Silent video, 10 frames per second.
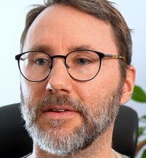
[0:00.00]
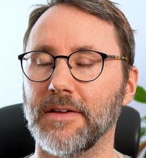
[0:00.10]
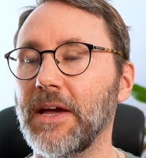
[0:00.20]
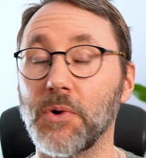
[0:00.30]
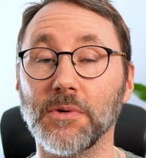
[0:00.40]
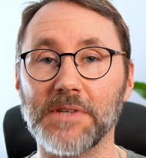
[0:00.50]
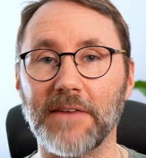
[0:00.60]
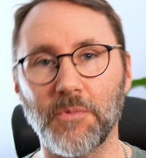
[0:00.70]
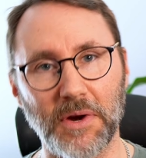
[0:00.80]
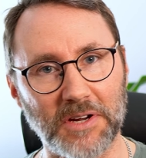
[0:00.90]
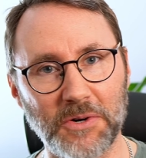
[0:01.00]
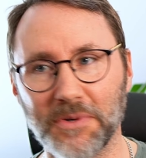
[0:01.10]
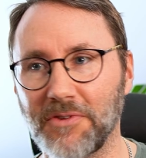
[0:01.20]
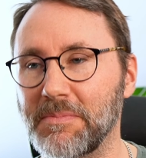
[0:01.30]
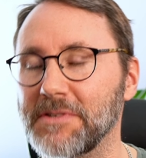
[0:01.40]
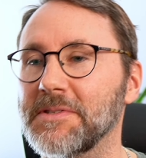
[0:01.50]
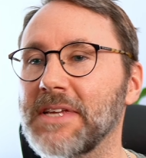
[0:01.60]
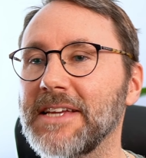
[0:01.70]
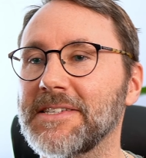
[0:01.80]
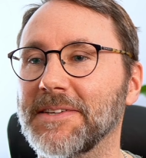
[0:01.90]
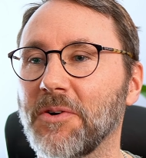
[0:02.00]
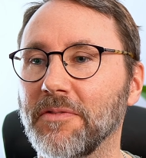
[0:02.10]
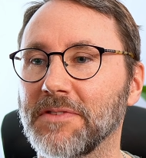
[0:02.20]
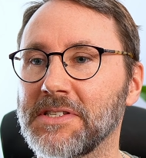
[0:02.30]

And we also have a very cool representation of the